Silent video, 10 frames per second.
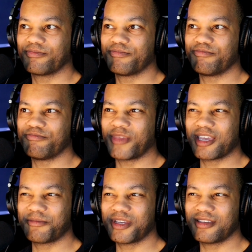
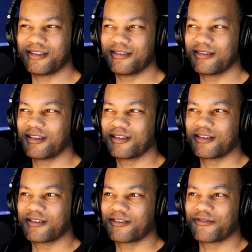maybe
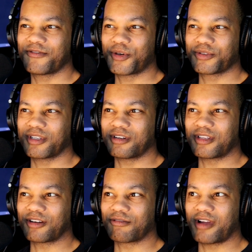folks that are
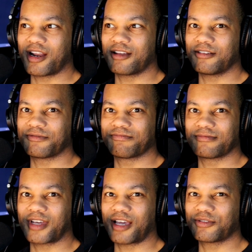like right out of
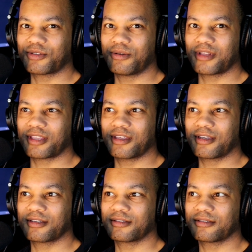high school, I
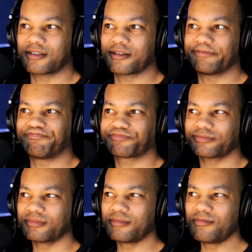think, um,
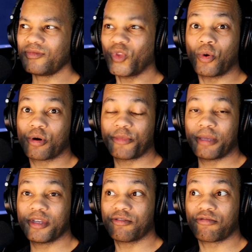or
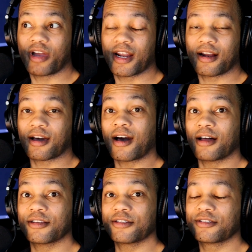maybe right out of
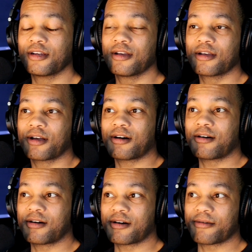college.
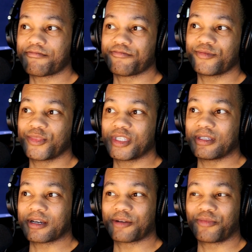Um,
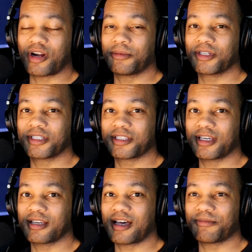I could probably look into
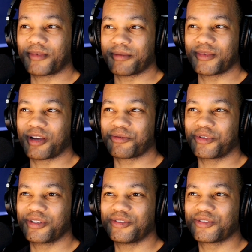that. I'm, I'm not
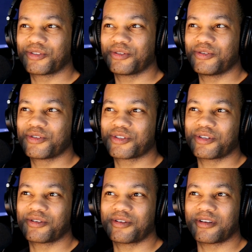really too
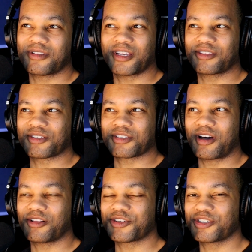sure on like the
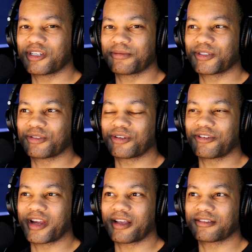scholarships or the
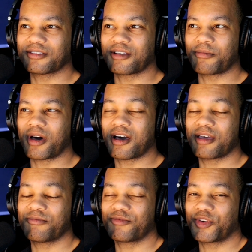grants. Um, I
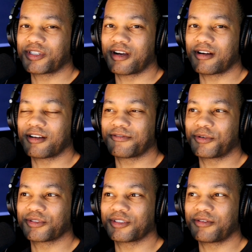am retired Air
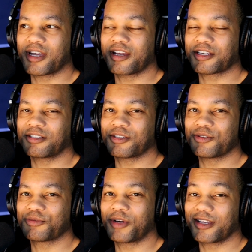Force, so I actually
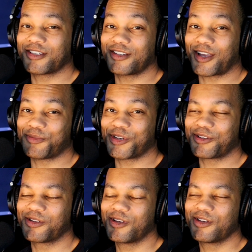use my GI
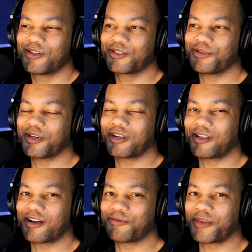Bill to get a
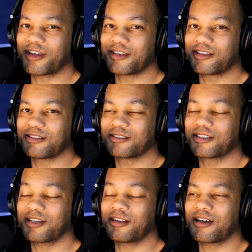lot of my uh,
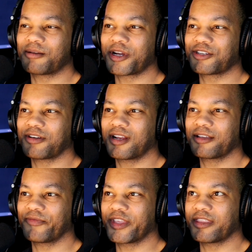to get a lot of my
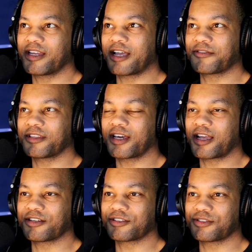training, and then after that,
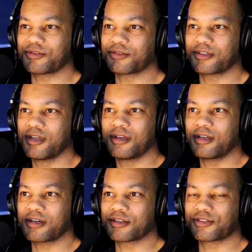I just used
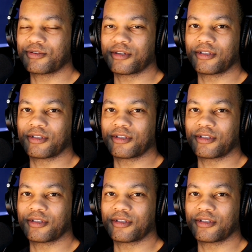uh, student